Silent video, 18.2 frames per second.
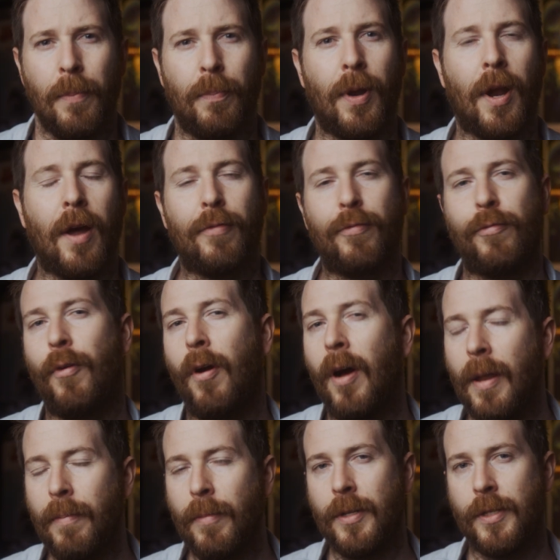but I
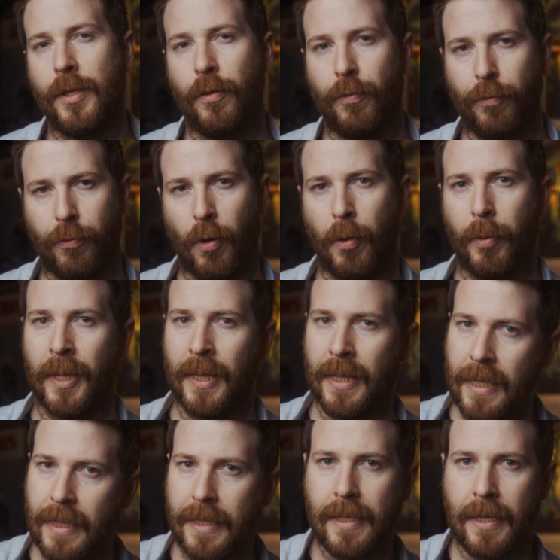find myself throwing
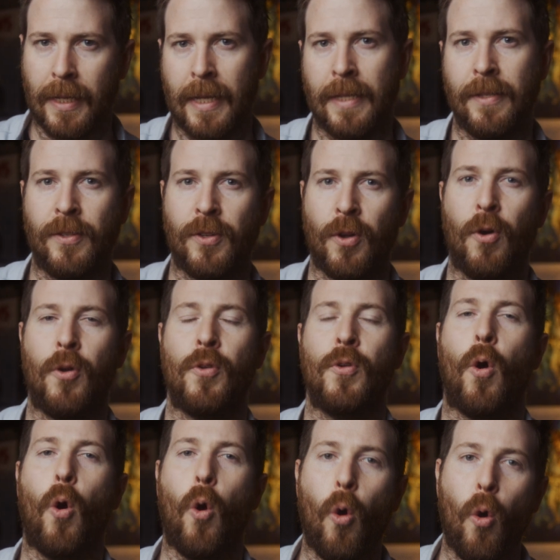this lens
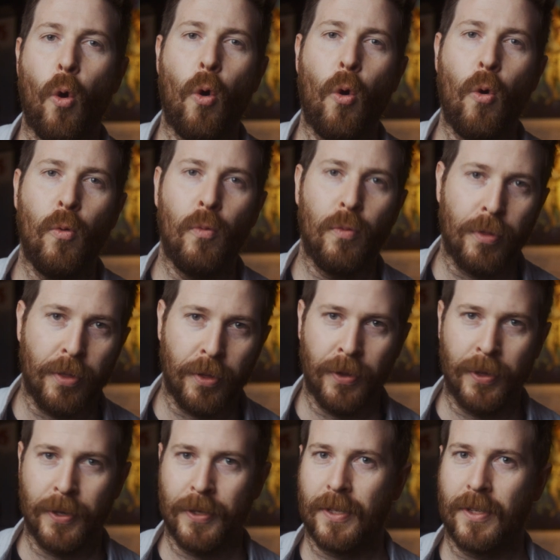on all
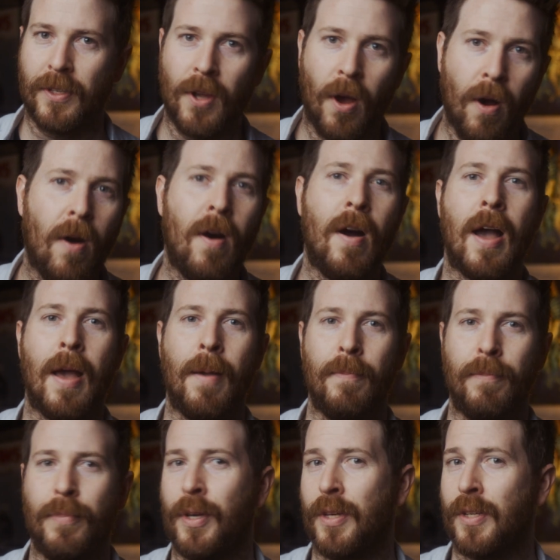the
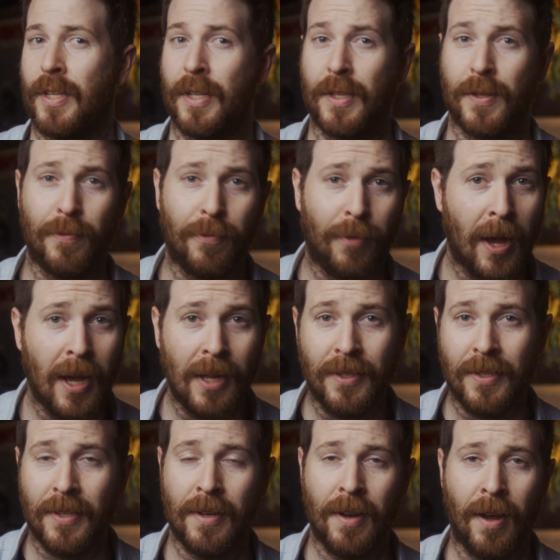time because it's
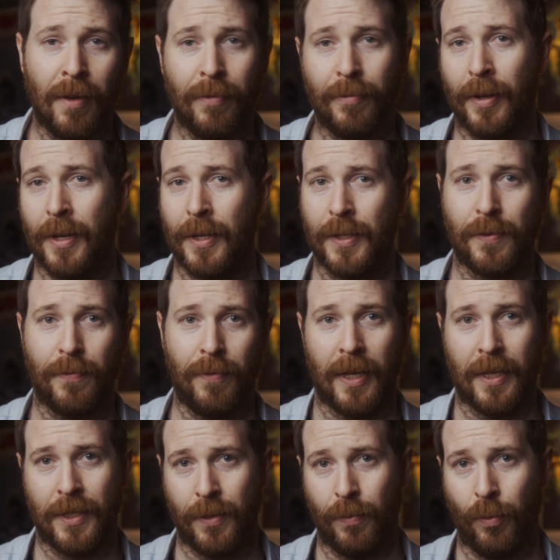fast enough and it's
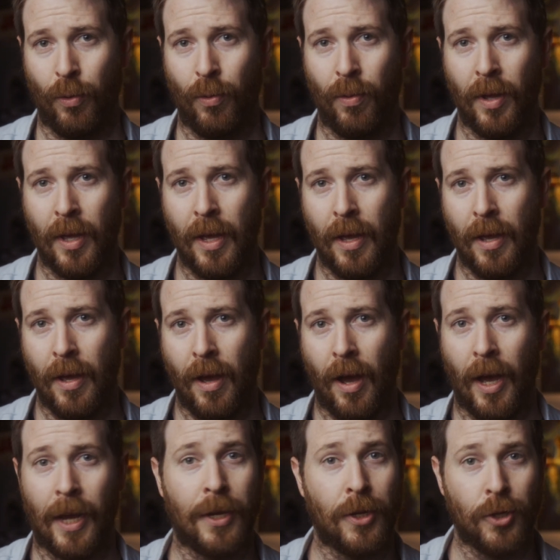flexible.
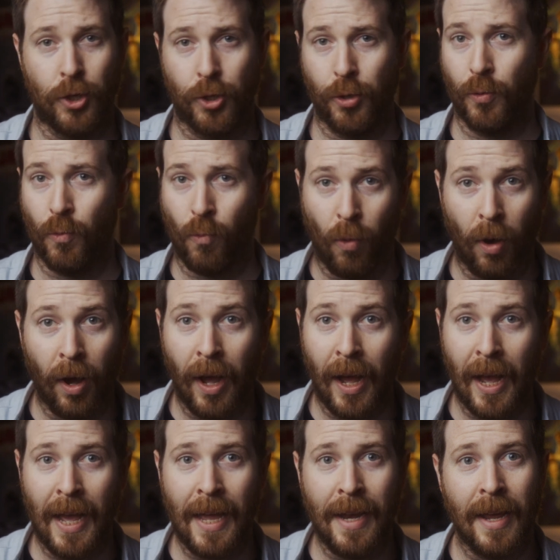I can shoot
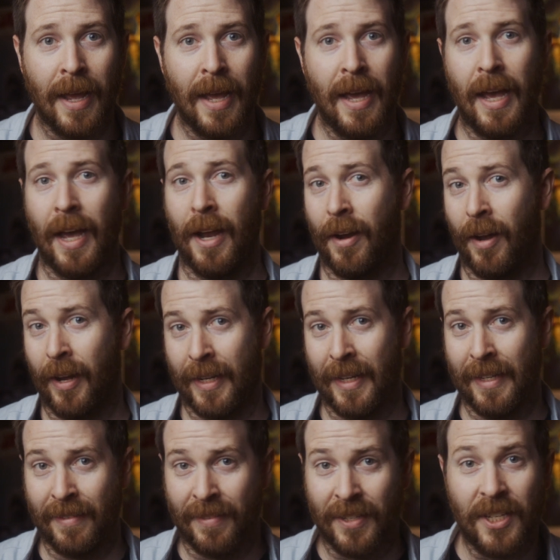wide and I
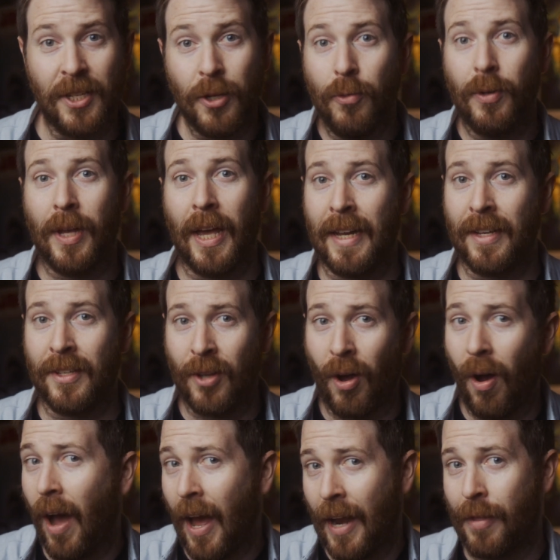can still get in
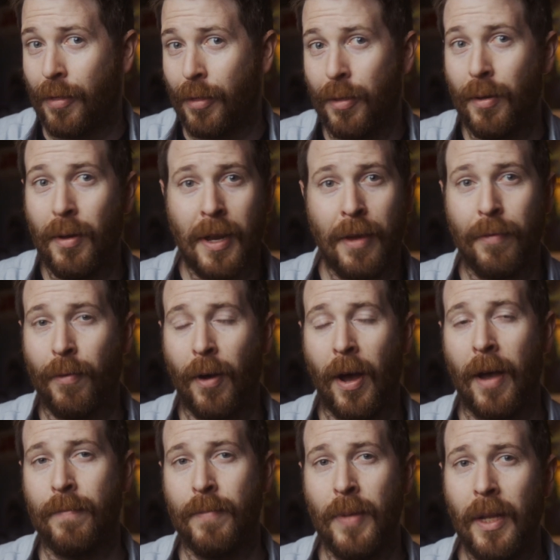tight at
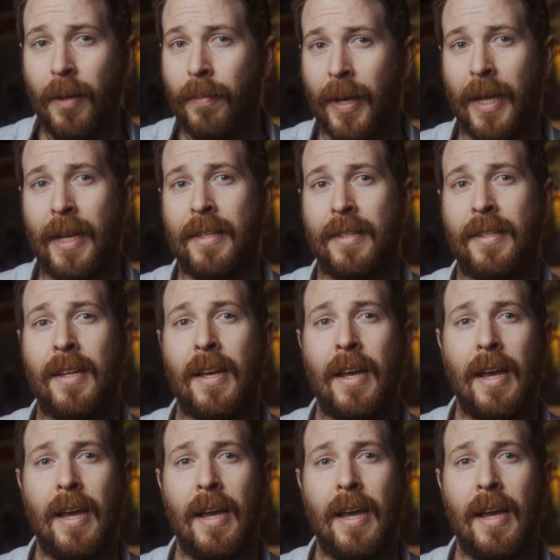35mm